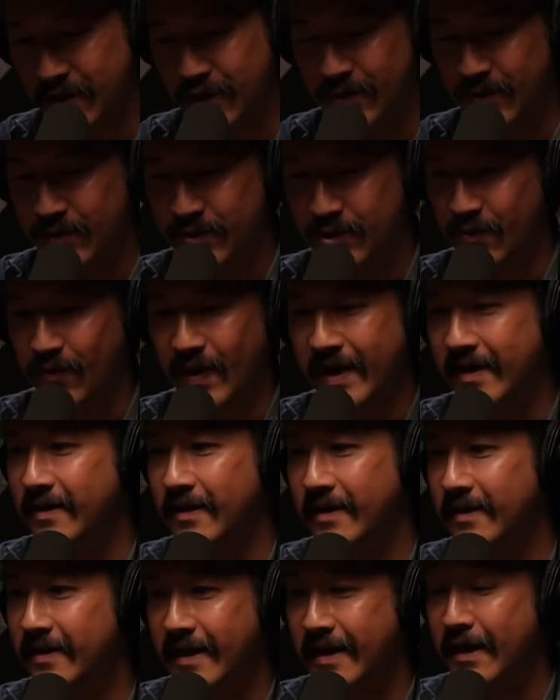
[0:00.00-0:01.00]
huge
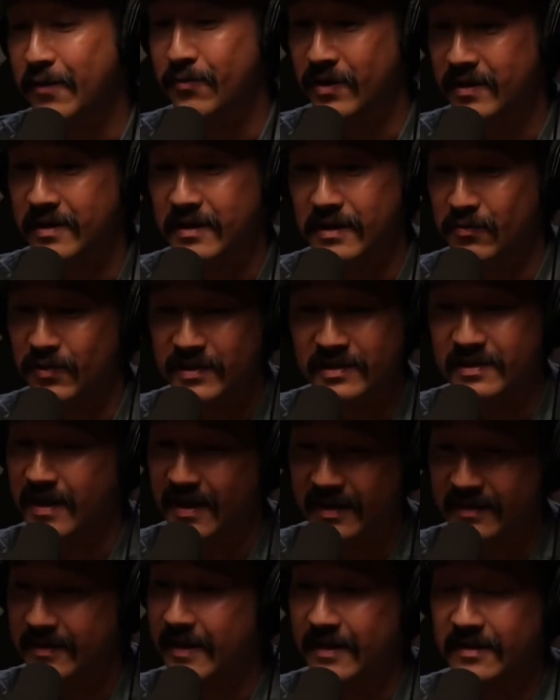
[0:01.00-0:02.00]
awakening that I really was
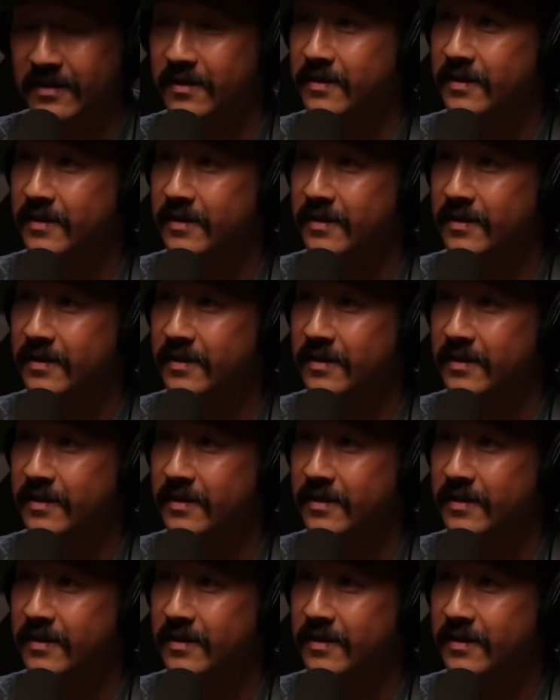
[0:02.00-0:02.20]
not that